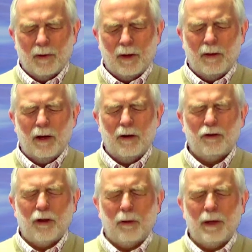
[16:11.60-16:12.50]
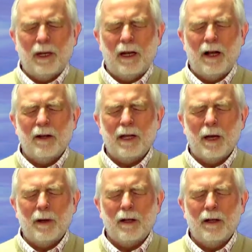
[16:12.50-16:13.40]
there shall be an
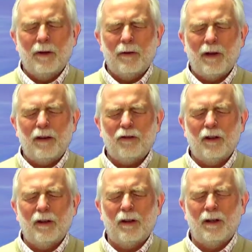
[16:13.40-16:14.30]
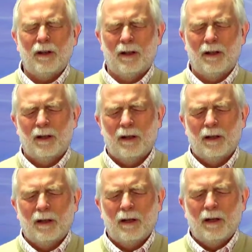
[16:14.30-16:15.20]
alchemicalization
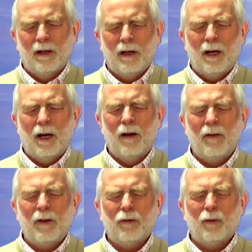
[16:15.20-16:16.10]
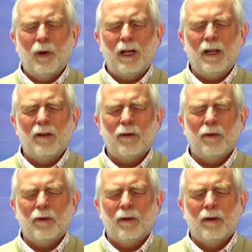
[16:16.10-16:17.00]
of its
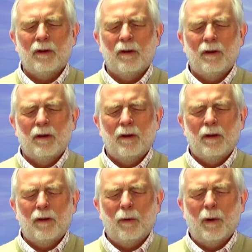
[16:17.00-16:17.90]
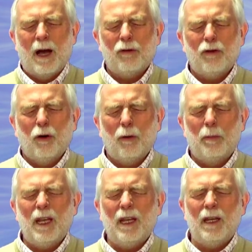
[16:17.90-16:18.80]
radiance throughout your
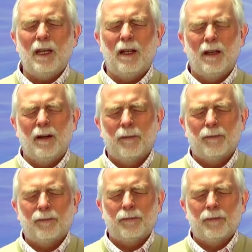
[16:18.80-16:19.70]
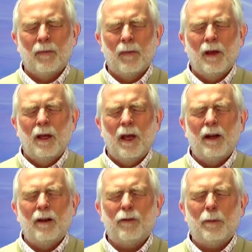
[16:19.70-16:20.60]
being, and
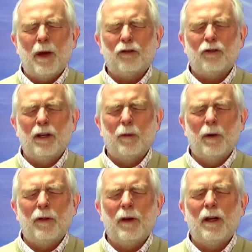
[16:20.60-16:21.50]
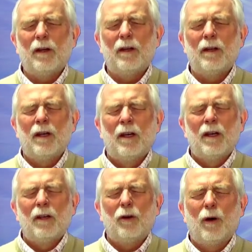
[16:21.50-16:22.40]
especially within
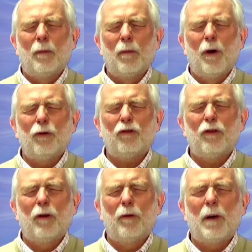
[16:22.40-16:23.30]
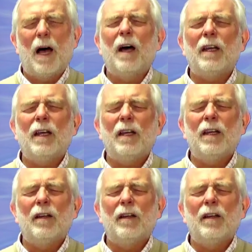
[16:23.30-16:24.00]
your emotional body.